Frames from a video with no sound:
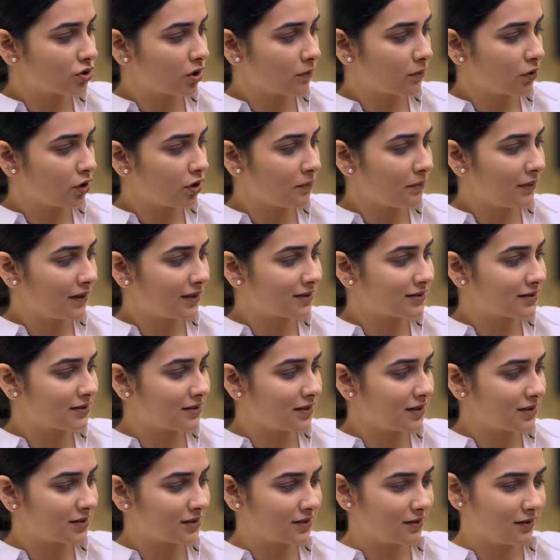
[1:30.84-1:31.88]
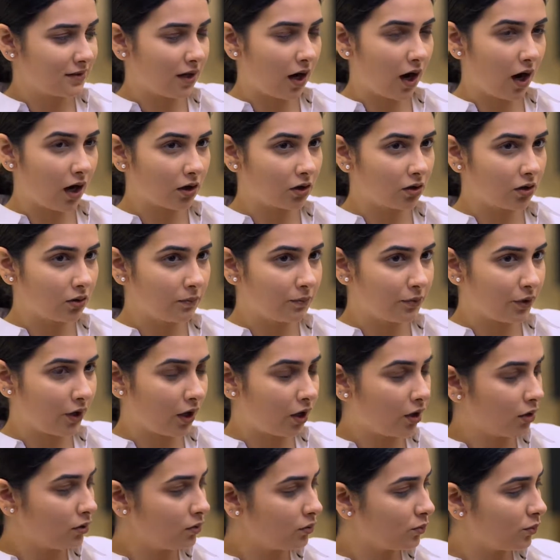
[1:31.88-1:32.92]
So I'm going to mix this darker
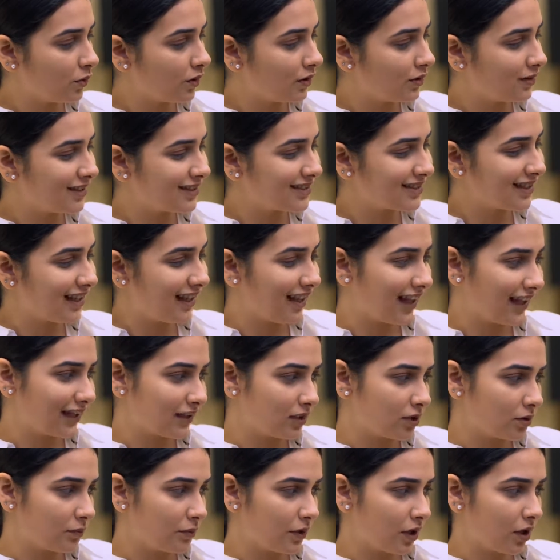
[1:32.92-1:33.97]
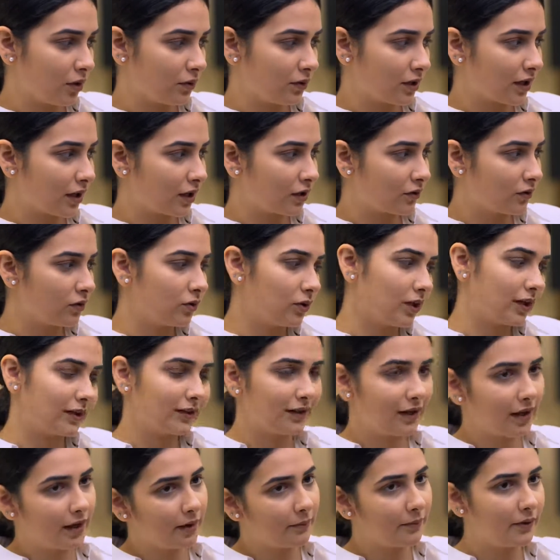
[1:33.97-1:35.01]
brown with this lighter brown and kind of go like
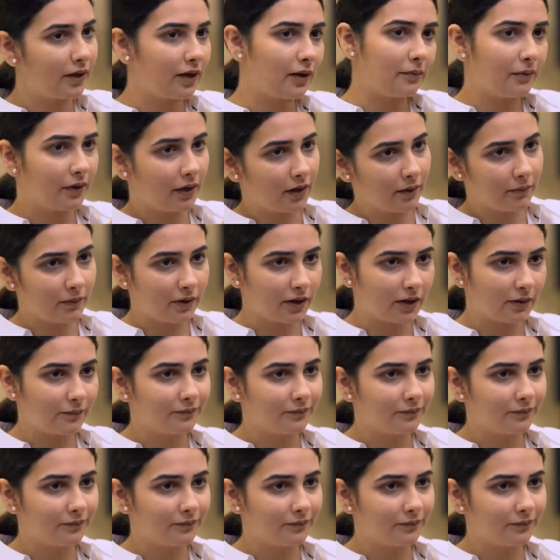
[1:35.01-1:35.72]
dab, dab, dab,